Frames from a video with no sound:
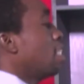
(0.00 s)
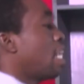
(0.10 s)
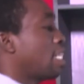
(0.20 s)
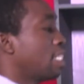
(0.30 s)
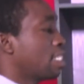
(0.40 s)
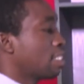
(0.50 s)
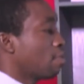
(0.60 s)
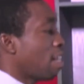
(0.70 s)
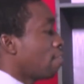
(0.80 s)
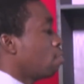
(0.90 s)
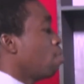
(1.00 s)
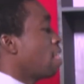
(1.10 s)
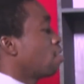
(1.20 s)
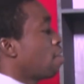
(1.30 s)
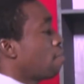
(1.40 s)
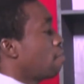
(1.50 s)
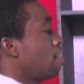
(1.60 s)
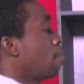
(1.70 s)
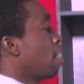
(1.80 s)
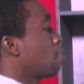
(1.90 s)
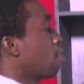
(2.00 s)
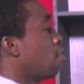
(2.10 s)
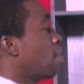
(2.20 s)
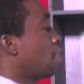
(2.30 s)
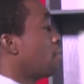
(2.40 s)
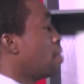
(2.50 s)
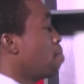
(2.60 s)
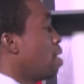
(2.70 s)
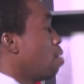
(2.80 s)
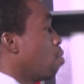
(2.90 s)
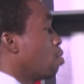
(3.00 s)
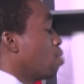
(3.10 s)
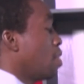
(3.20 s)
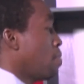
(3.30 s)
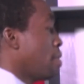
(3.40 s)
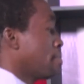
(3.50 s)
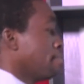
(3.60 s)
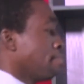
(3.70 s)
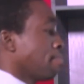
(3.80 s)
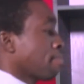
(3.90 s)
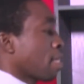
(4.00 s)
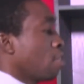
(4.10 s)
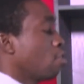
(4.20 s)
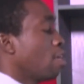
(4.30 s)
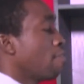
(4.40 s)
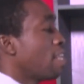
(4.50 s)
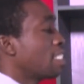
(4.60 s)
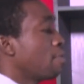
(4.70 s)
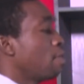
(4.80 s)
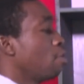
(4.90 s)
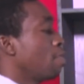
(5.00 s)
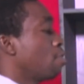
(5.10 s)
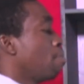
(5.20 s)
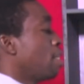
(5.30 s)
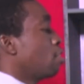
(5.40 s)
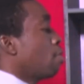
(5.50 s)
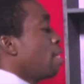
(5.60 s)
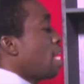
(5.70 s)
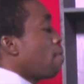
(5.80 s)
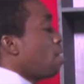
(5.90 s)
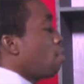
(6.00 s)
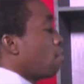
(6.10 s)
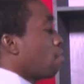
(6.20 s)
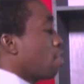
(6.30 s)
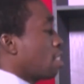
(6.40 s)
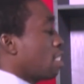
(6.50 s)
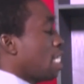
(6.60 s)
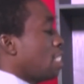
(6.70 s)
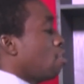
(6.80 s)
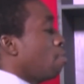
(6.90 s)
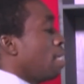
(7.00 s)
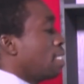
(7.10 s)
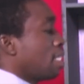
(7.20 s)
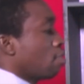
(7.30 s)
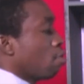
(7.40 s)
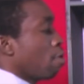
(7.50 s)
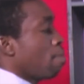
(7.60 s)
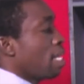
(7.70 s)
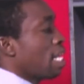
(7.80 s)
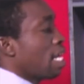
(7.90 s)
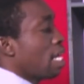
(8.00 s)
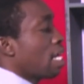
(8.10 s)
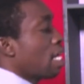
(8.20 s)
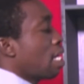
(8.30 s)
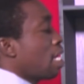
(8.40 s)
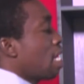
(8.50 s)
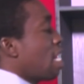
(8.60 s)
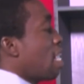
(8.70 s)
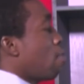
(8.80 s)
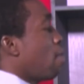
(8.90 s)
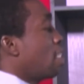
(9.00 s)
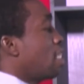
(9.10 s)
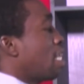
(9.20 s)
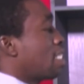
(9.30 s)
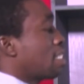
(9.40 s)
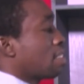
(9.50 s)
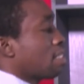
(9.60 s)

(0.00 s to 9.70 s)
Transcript: like this, we have 2x over 15 plus 1 over 3 being equal to 3. So the first thing we do is we make sure we get rid of what? The denominator. So we make the equation as